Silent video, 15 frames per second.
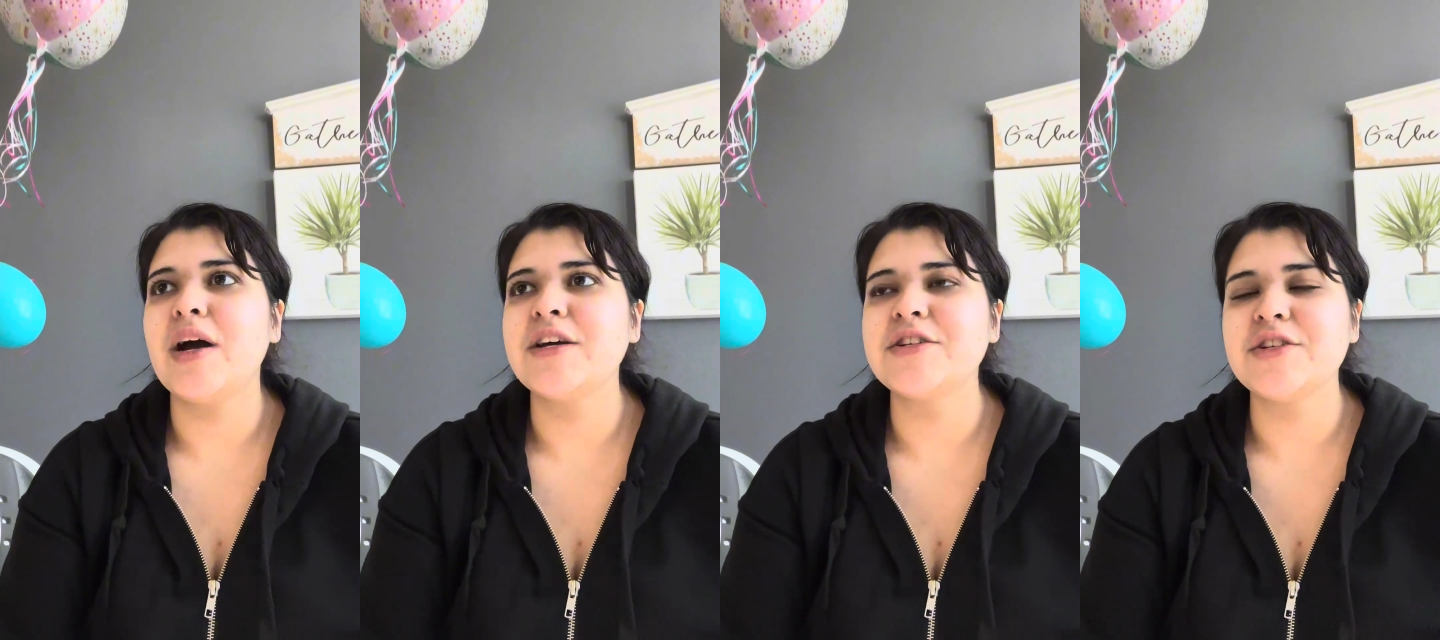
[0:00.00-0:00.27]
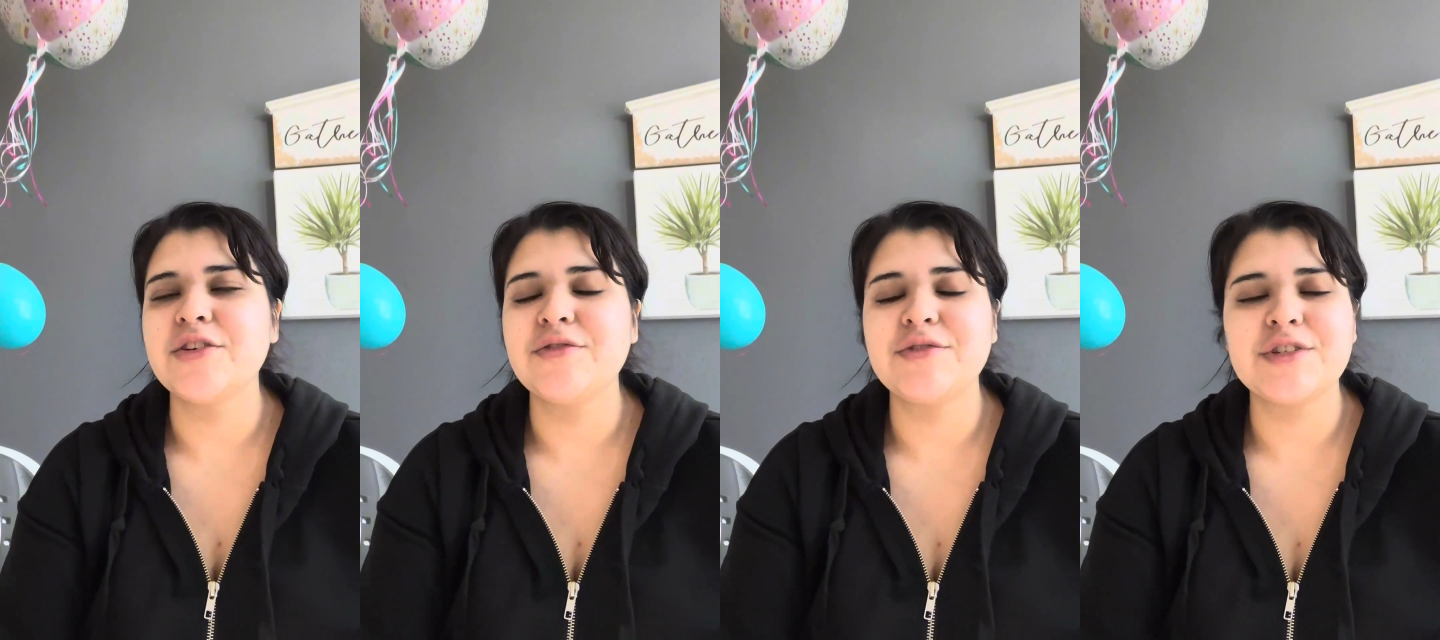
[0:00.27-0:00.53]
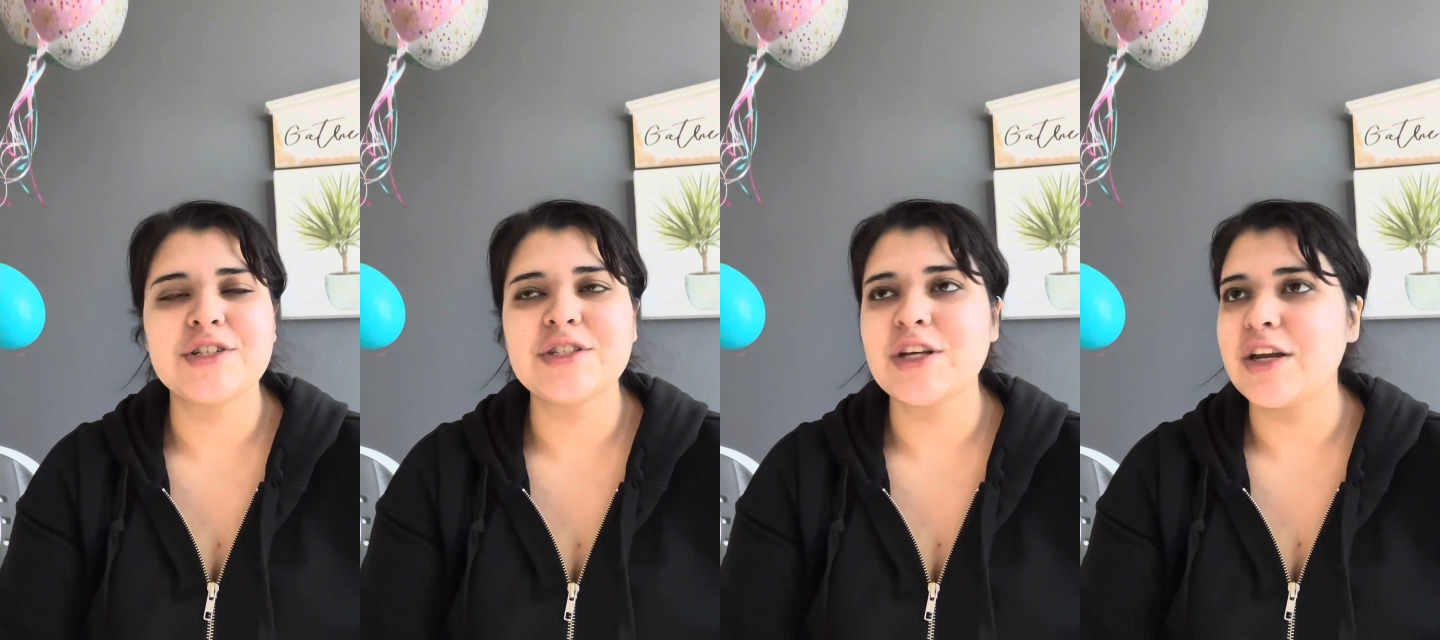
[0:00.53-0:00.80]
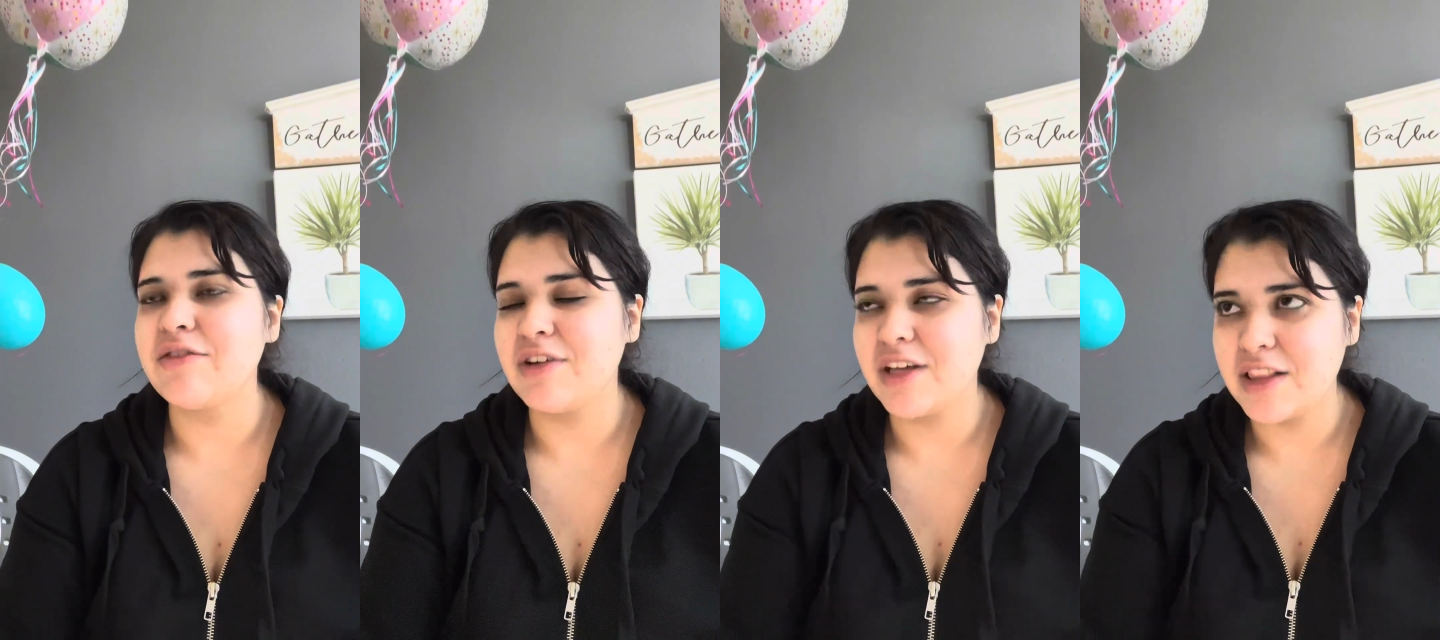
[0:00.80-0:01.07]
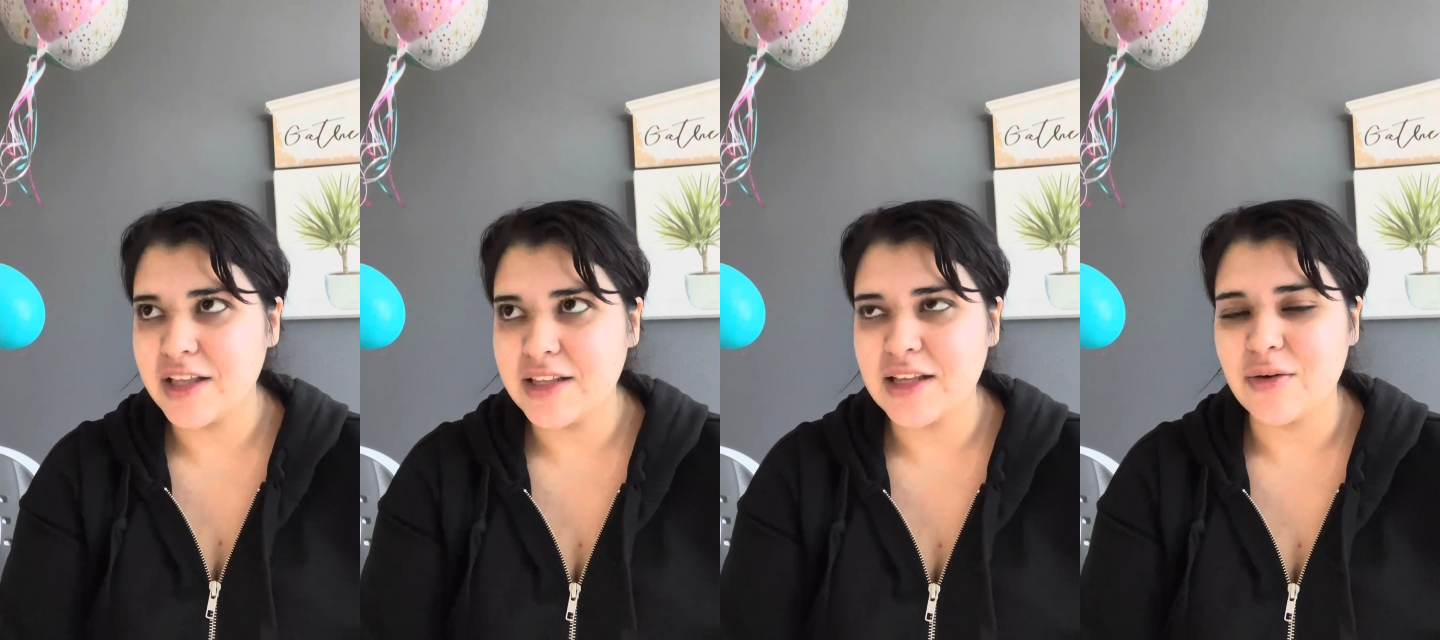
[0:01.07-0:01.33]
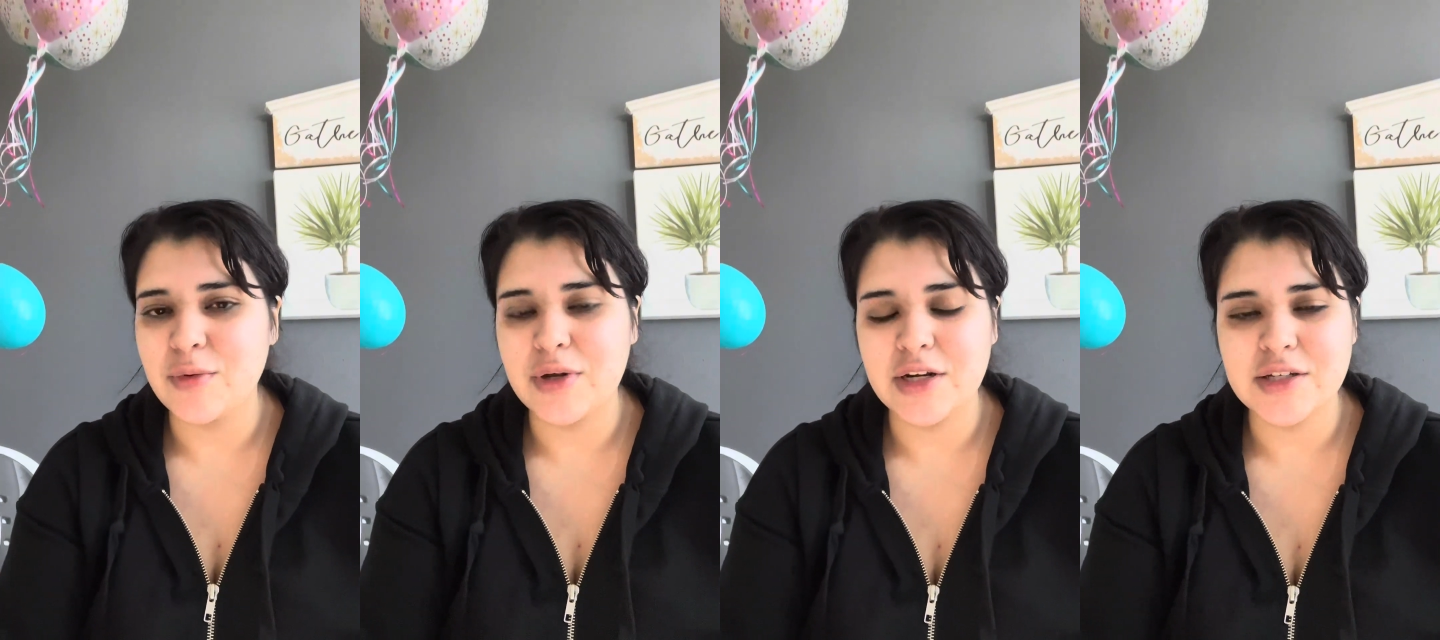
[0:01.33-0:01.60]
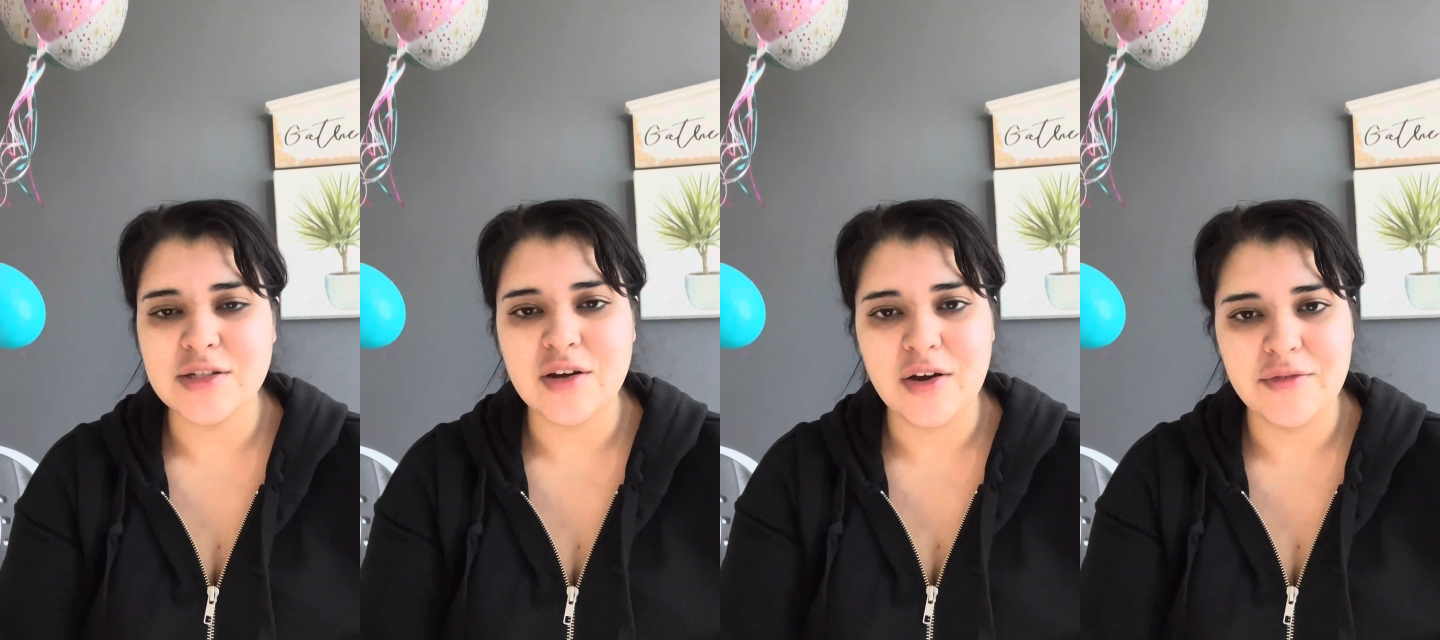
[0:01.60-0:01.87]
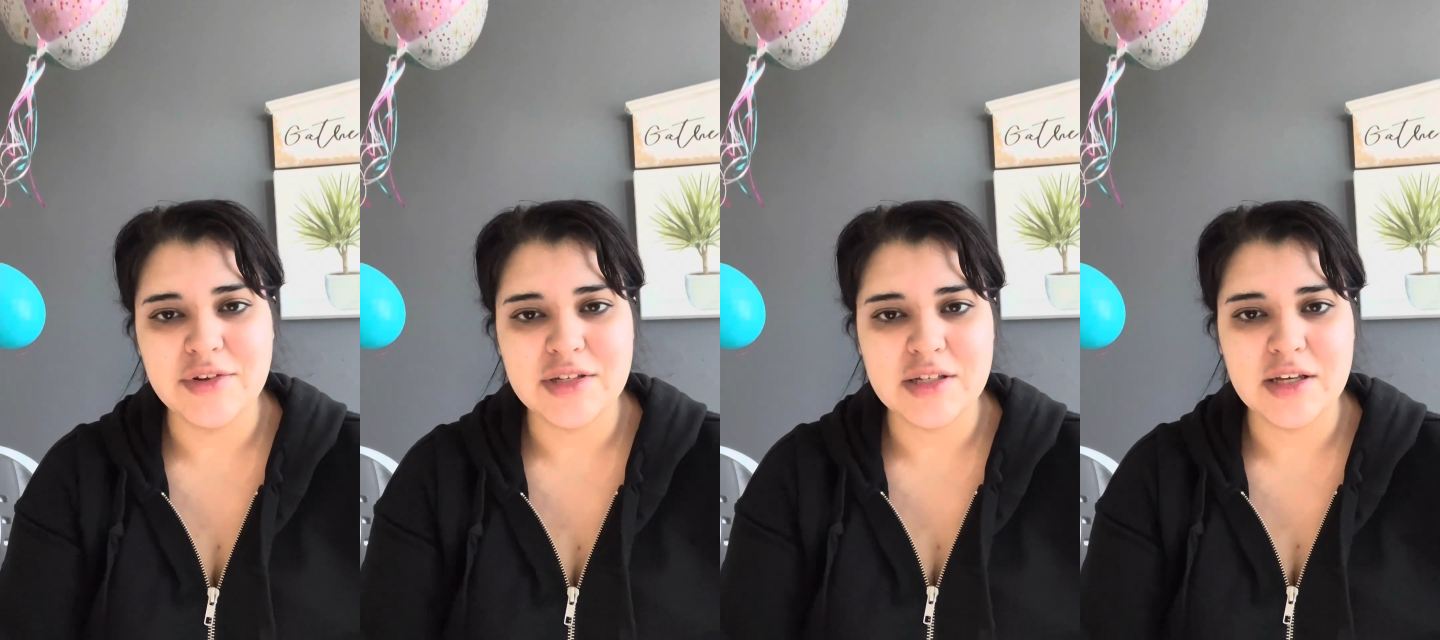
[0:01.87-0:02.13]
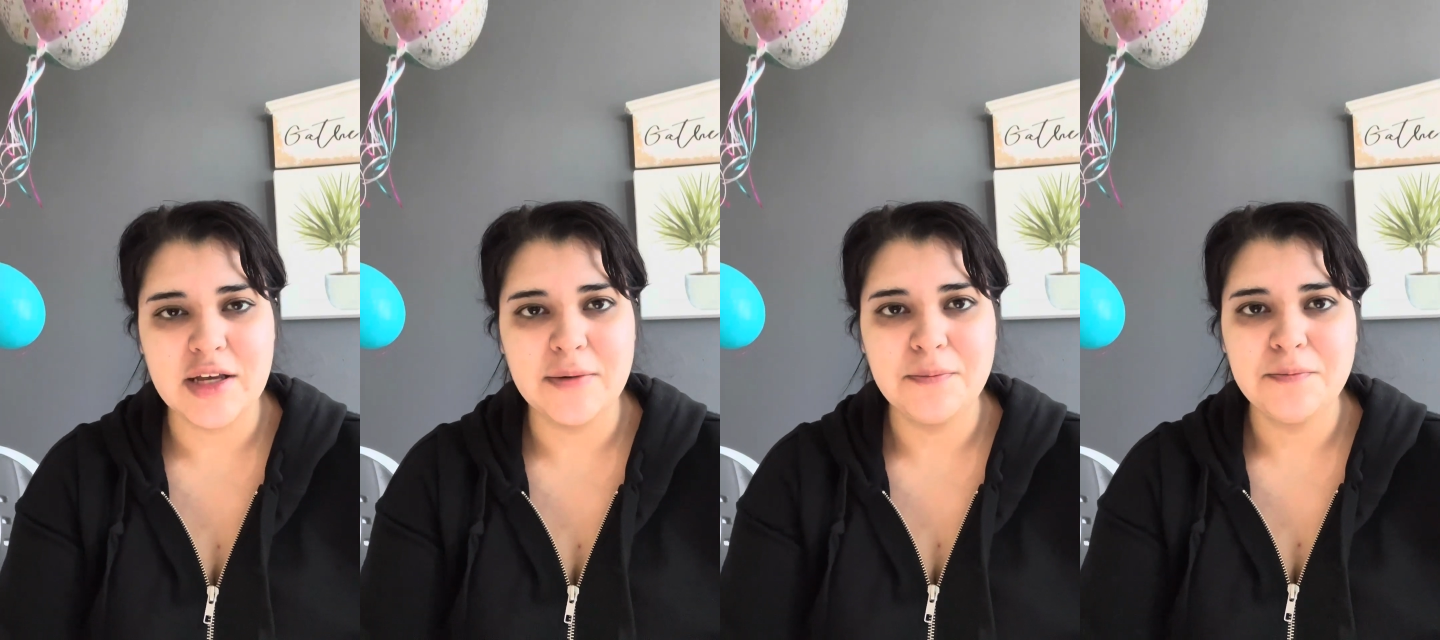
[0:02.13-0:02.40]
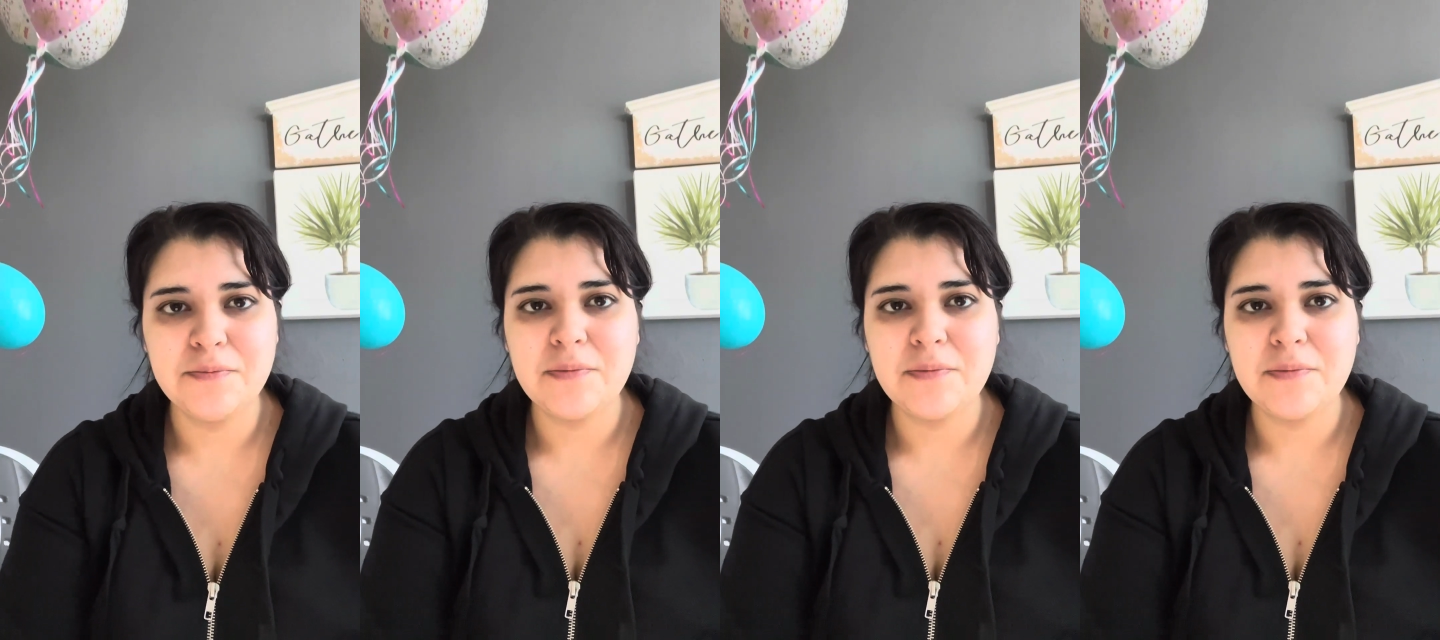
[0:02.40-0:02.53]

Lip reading: I should have just not even clicked that one because obviously